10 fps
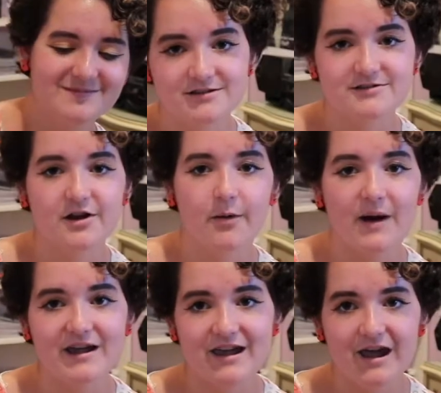So
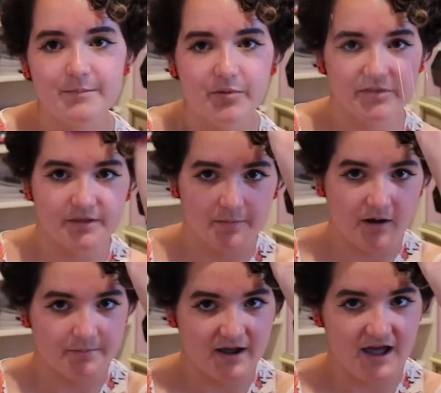I can't put them
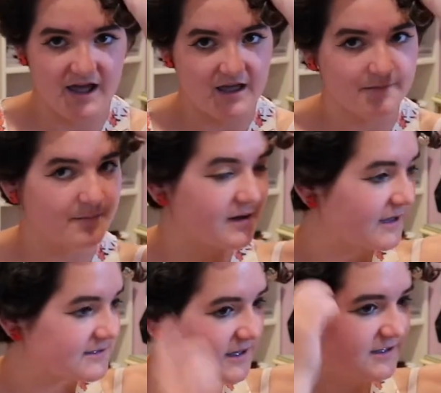on my head
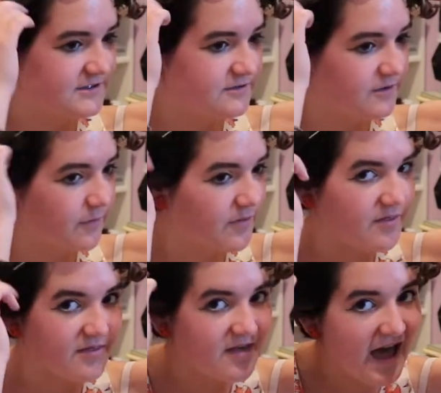because they just do
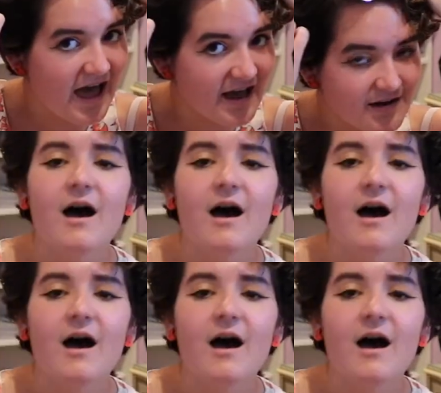that.